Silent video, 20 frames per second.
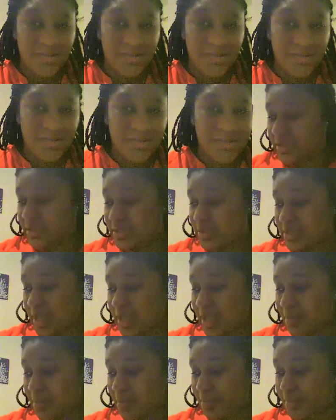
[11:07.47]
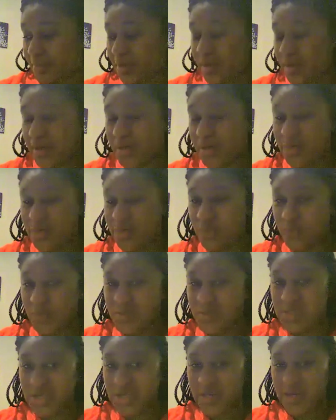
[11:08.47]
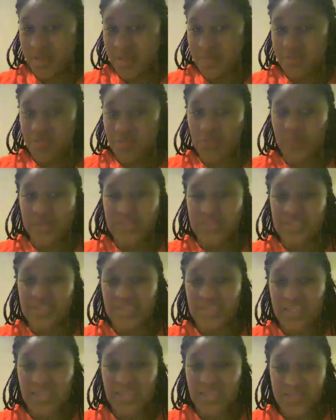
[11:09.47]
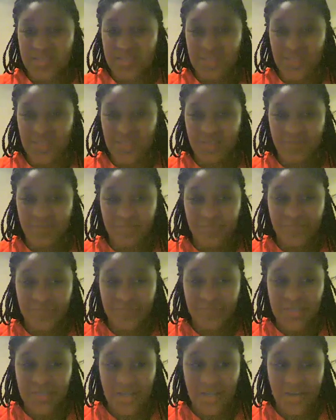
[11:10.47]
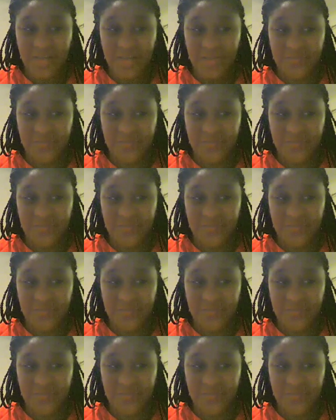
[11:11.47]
December, no, sorry, to 2018, sorry,